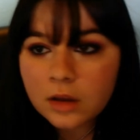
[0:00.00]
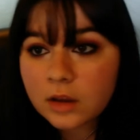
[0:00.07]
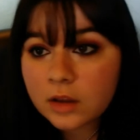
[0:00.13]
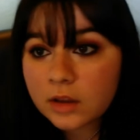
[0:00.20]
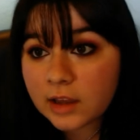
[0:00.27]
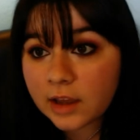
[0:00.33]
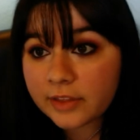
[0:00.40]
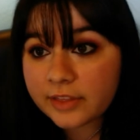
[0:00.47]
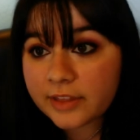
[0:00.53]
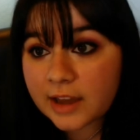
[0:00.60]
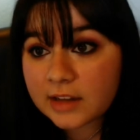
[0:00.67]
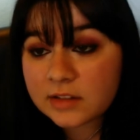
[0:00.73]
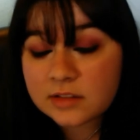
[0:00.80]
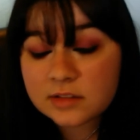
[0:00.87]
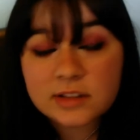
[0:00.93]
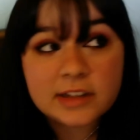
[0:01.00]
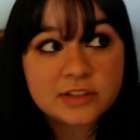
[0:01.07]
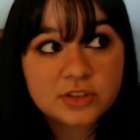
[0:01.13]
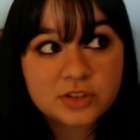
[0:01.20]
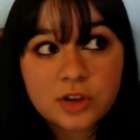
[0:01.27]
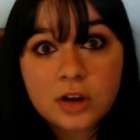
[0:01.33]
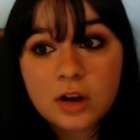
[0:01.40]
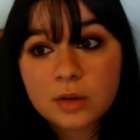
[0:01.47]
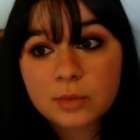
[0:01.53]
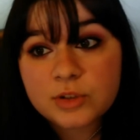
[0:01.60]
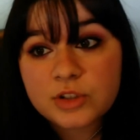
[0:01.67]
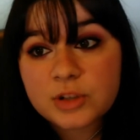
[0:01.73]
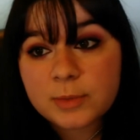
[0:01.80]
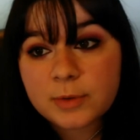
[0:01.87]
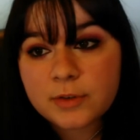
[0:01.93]
yeah, that song,
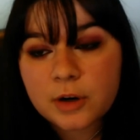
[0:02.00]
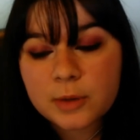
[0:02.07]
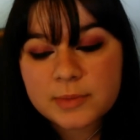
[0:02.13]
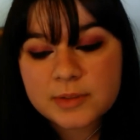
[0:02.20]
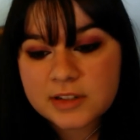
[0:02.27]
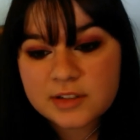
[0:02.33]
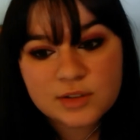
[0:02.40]
when she performs it, it's